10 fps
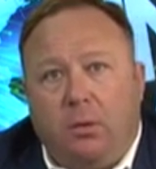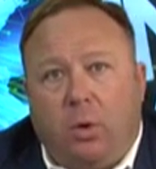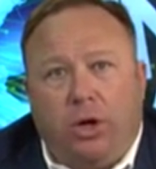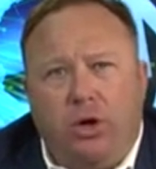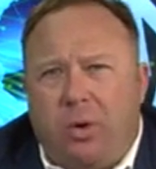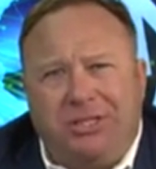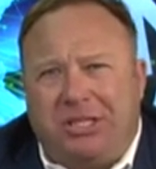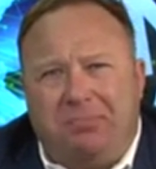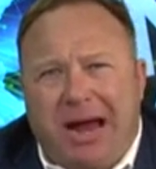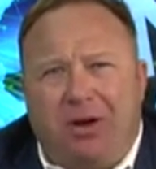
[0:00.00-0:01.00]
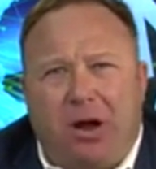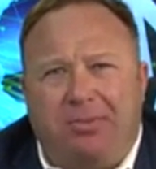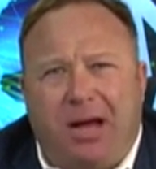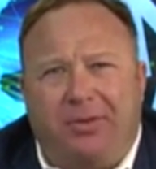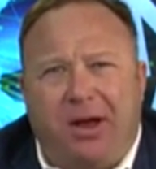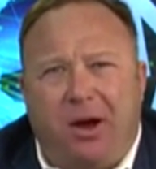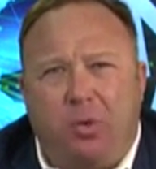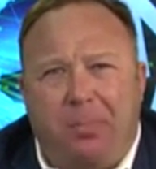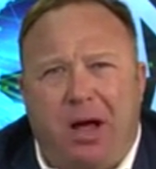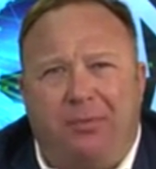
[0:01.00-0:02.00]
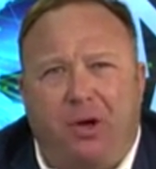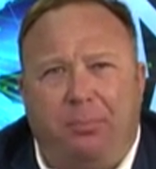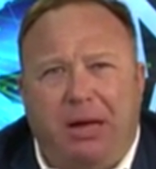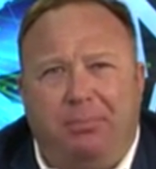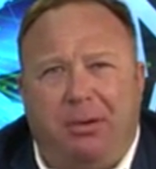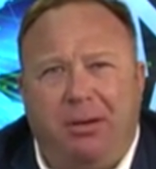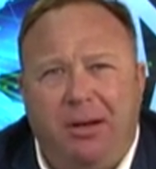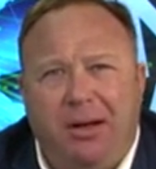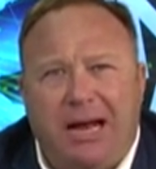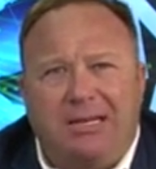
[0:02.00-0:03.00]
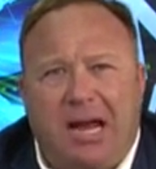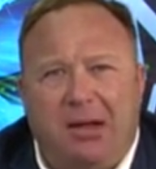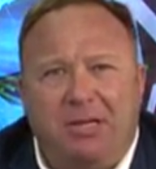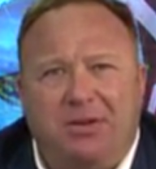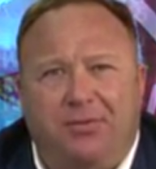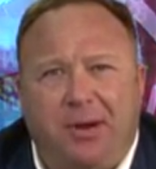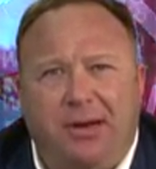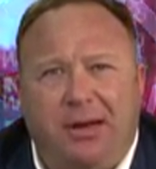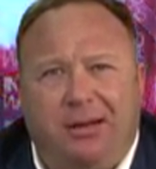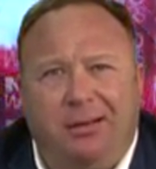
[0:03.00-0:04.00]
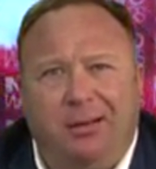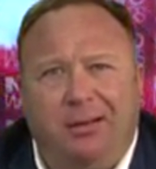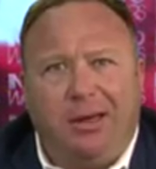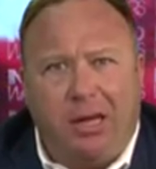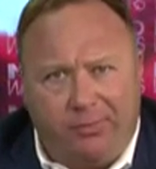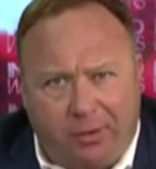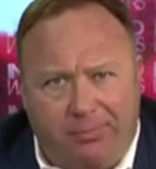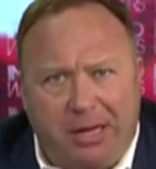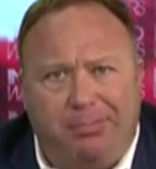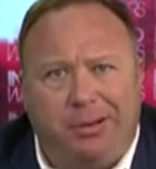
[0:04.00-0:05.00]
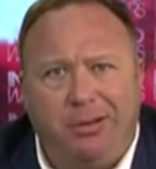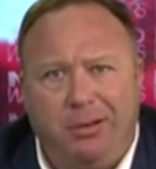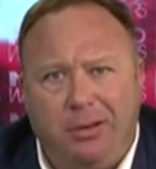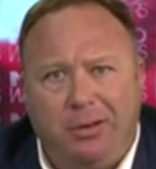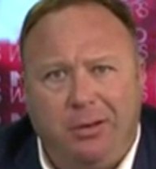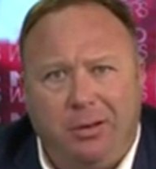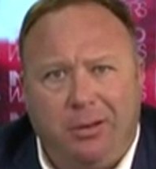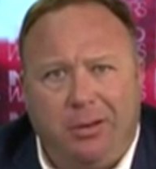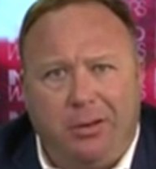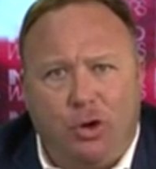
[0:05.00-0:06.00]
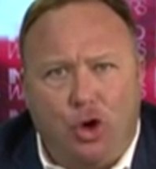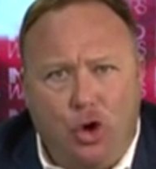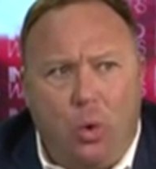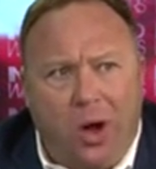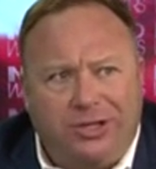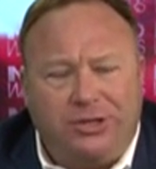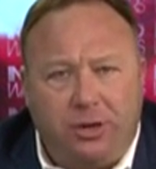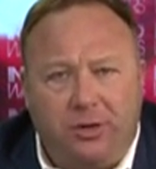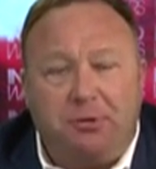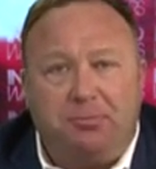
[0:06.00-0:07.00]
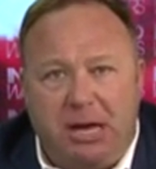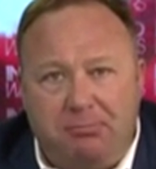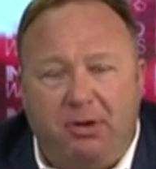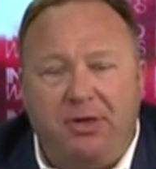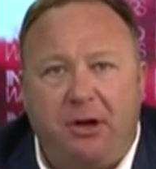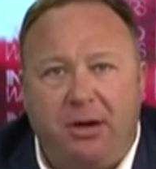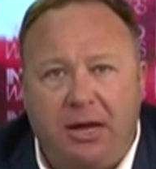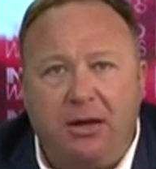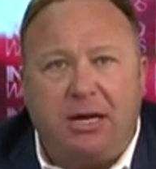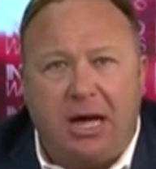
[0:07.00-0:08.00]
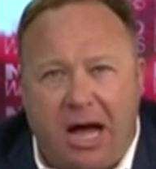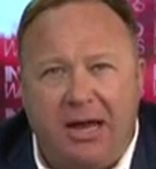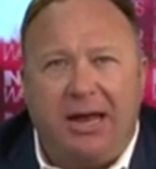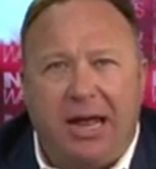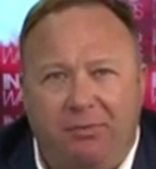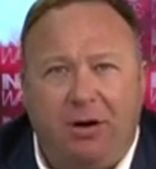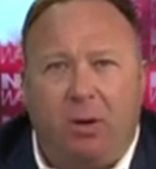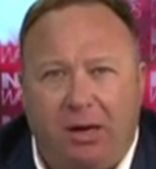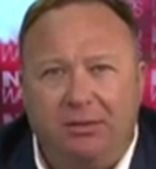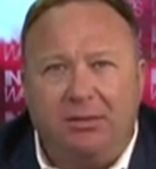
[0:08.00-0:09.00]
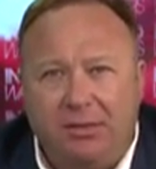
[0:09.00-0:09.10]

Well, who wants to bankrupt healthcare and rip off old people and tell them it's a free deal? Evil people. Who wants to do this? People that are into conning everyone.